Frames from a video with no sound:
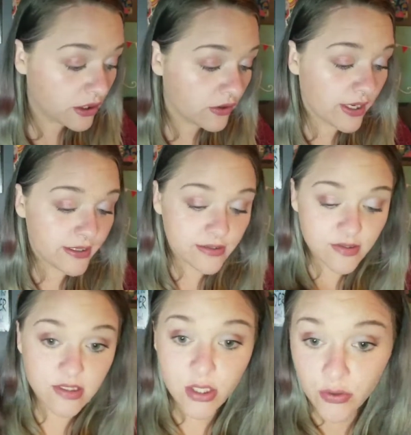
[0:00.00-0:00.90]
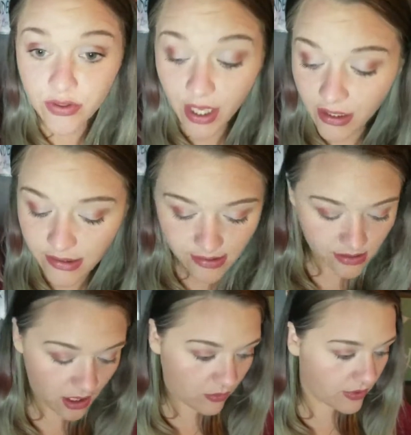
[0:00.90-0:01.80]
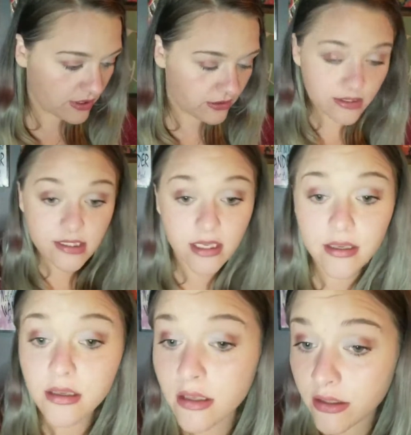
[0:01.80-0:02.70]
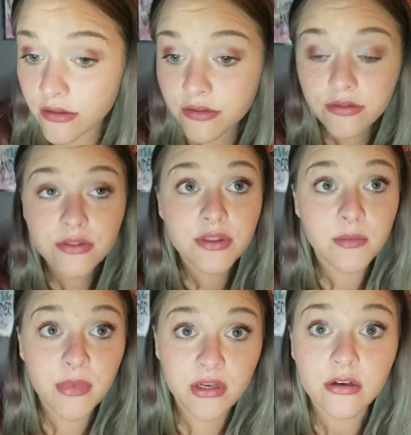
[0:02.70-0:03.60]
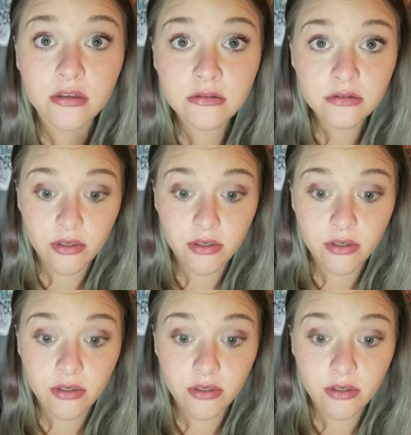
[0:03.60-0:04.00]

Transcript: Okay, so that is not what it looks like in the mirror.